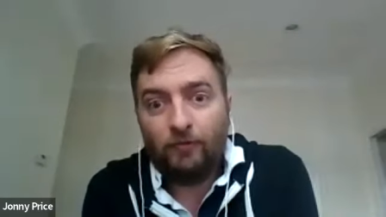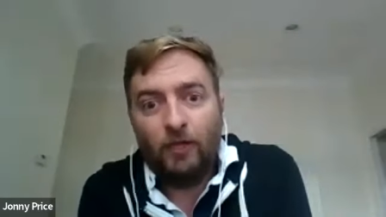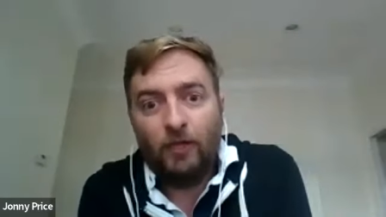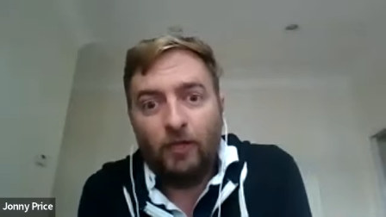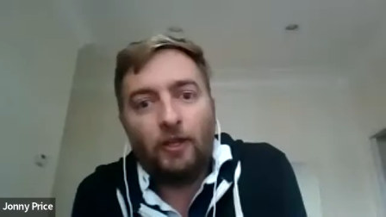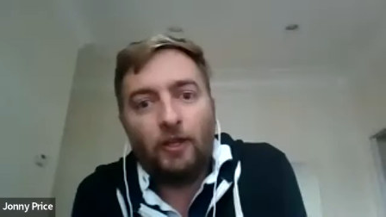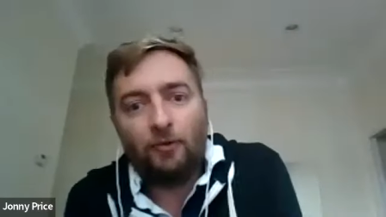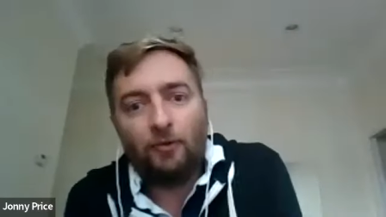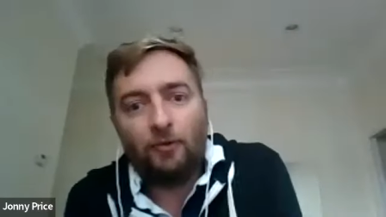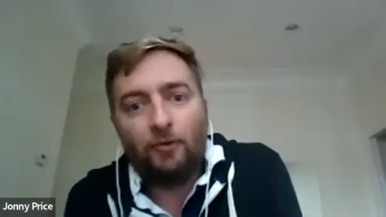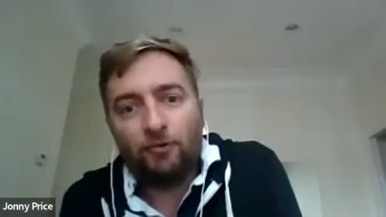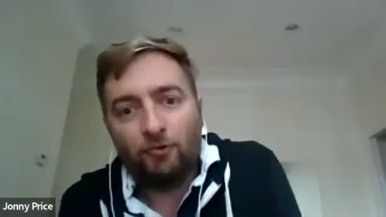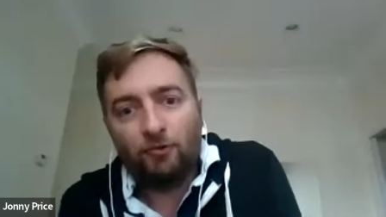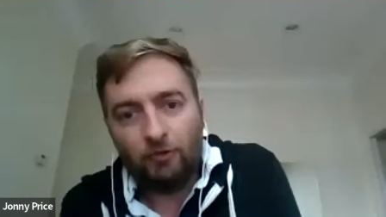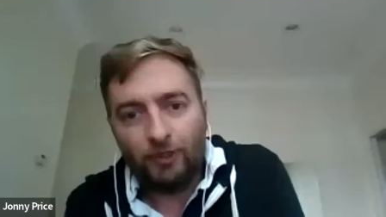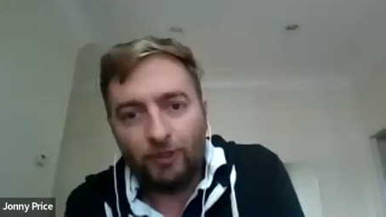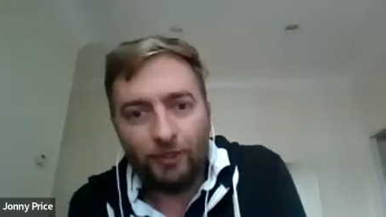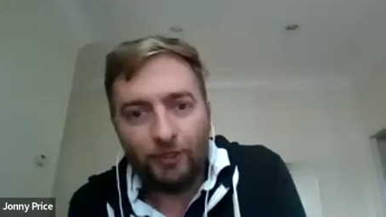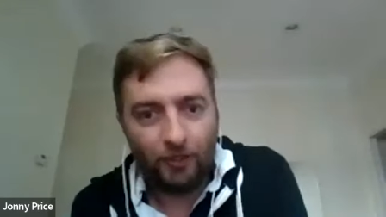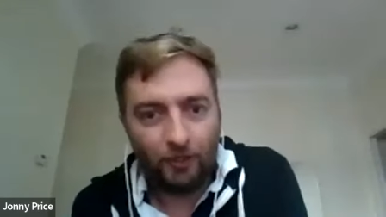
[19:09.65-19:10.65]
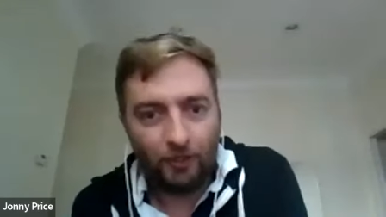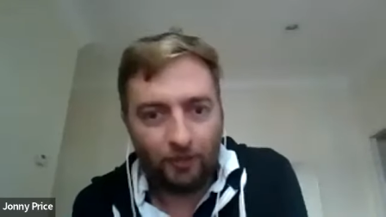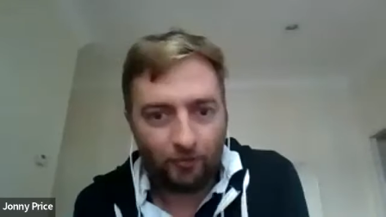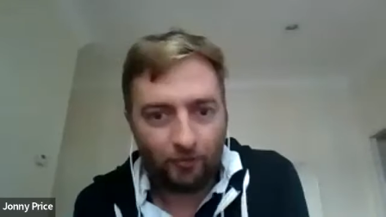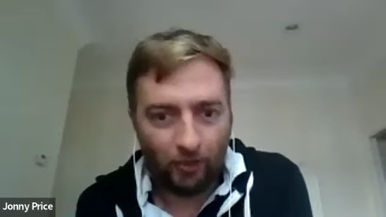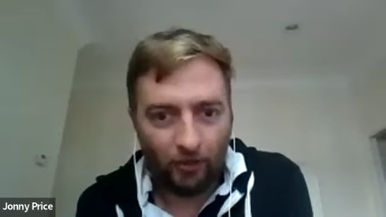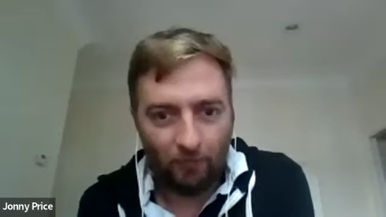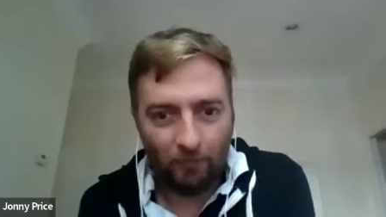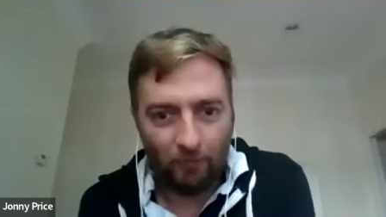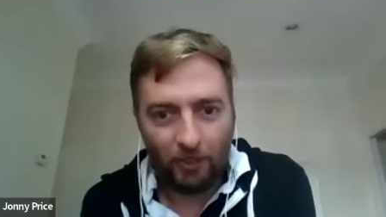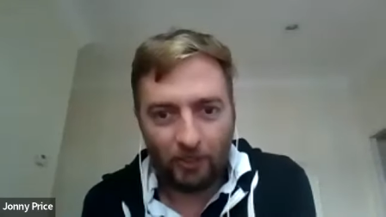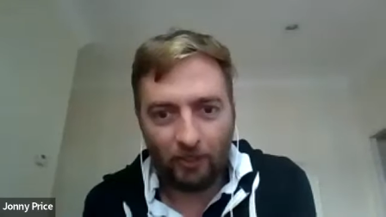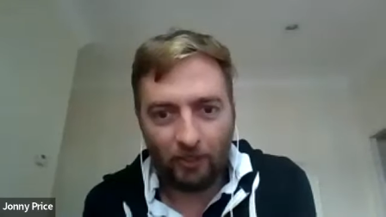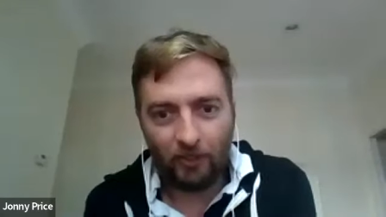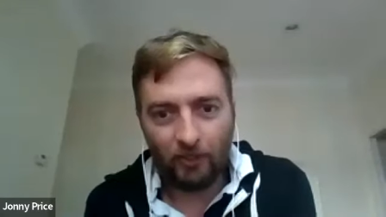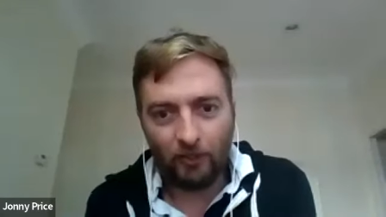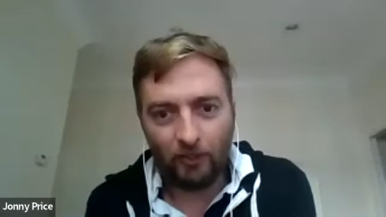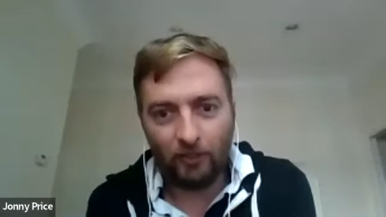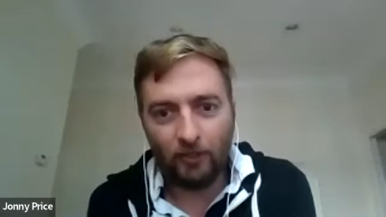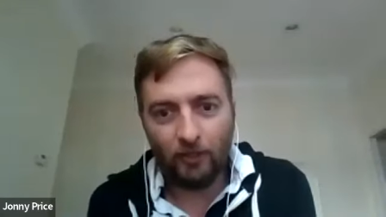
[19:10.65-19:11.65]
You know, there was a really nice kind of
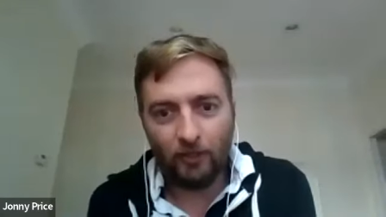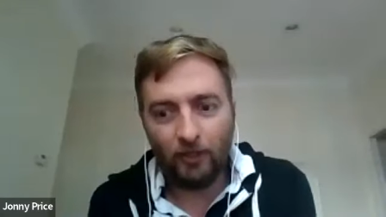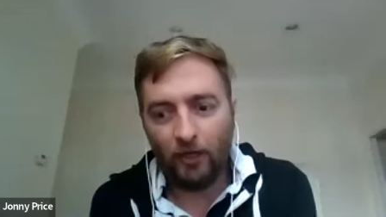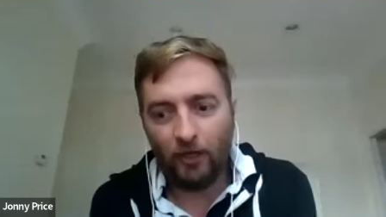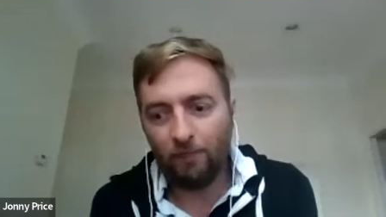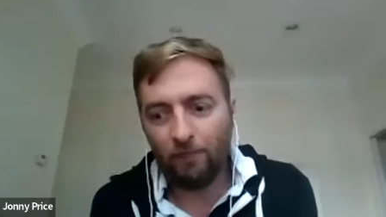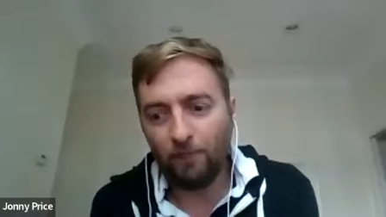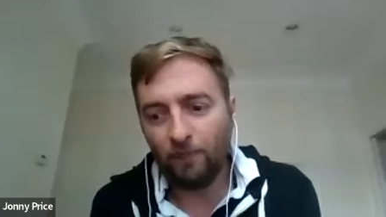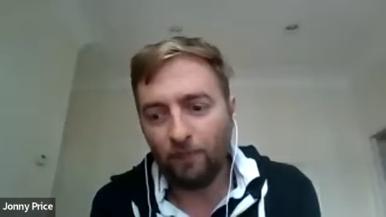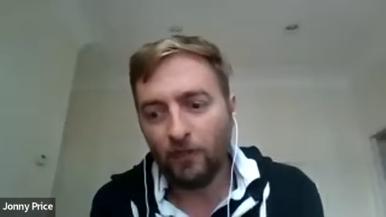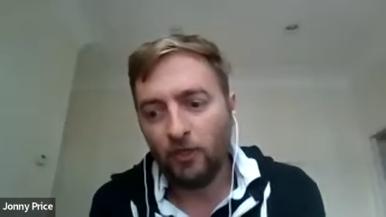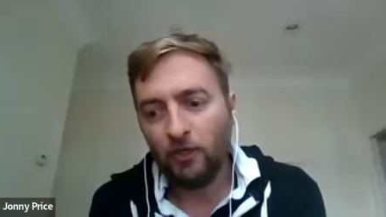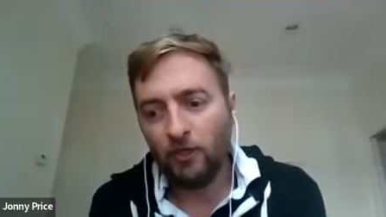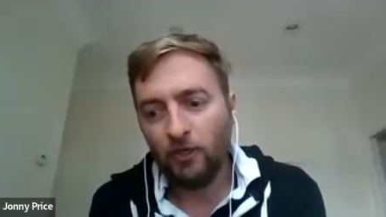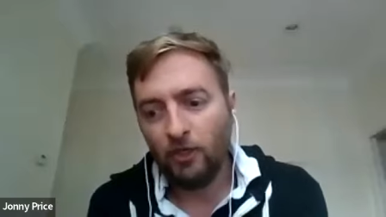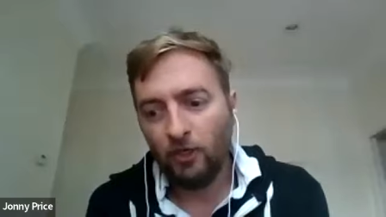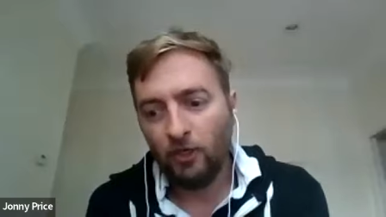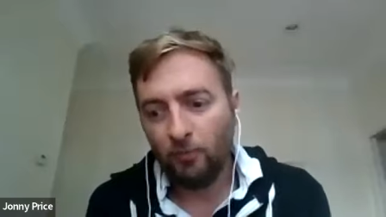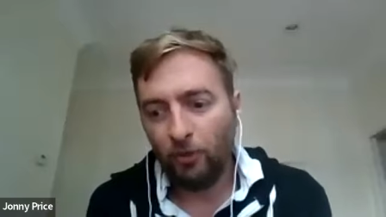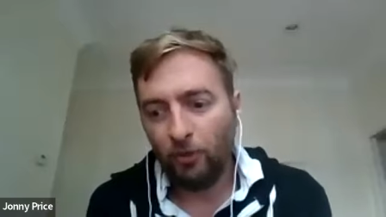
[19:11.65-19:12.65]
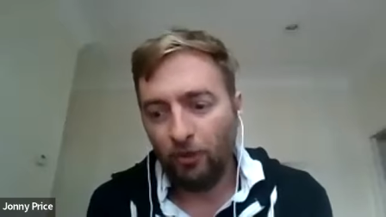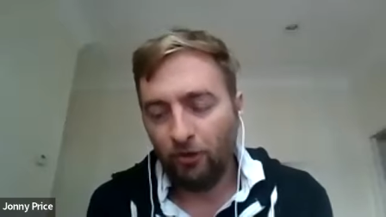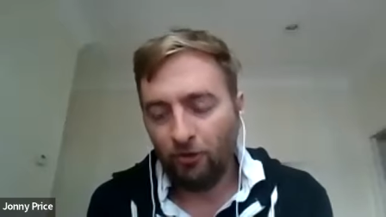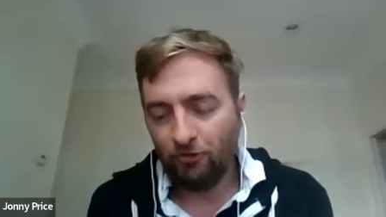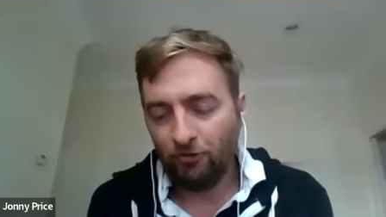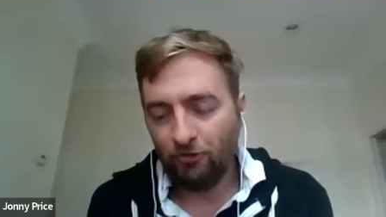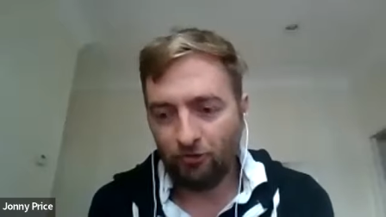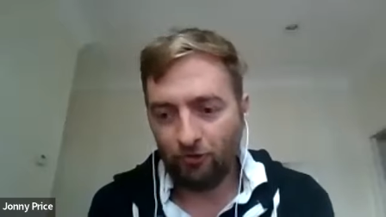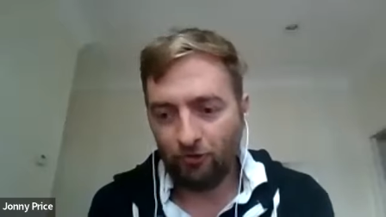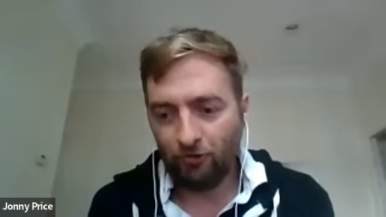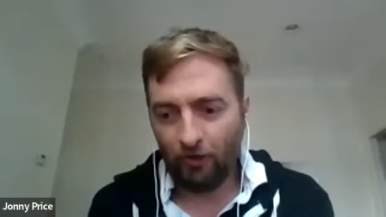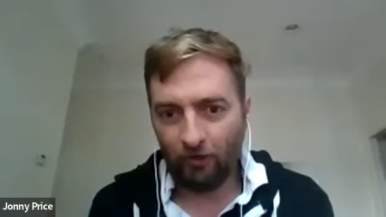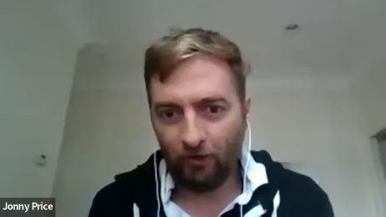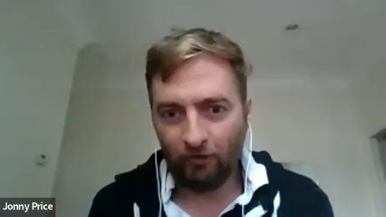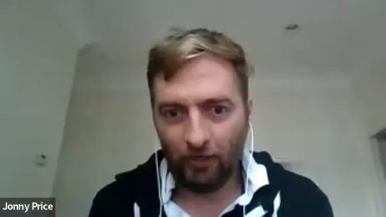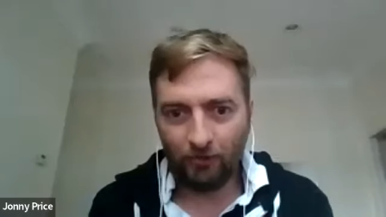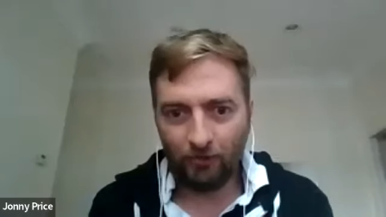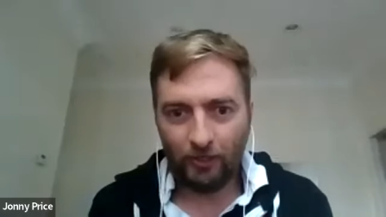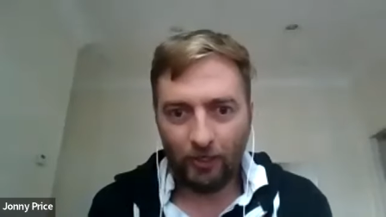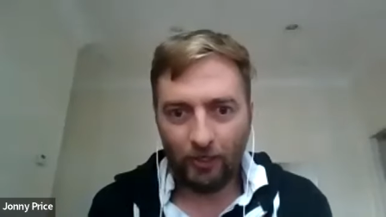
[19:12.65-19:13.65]
marketing um, push
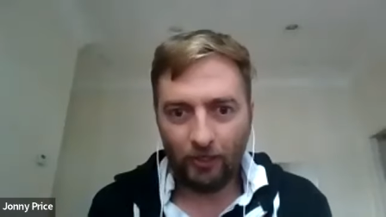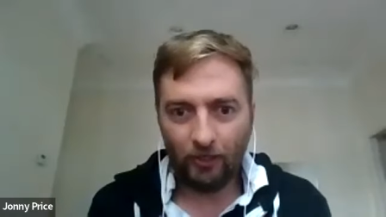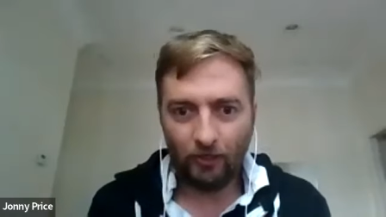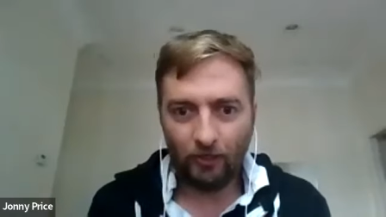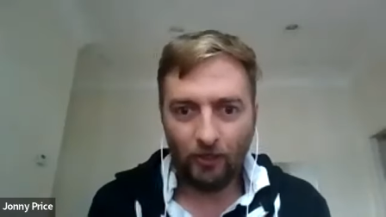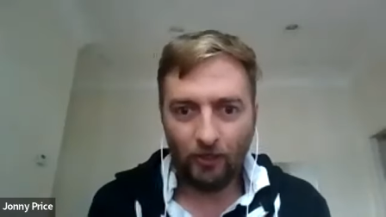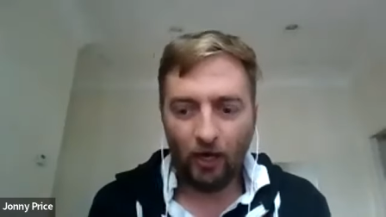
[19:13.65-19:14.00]
around it.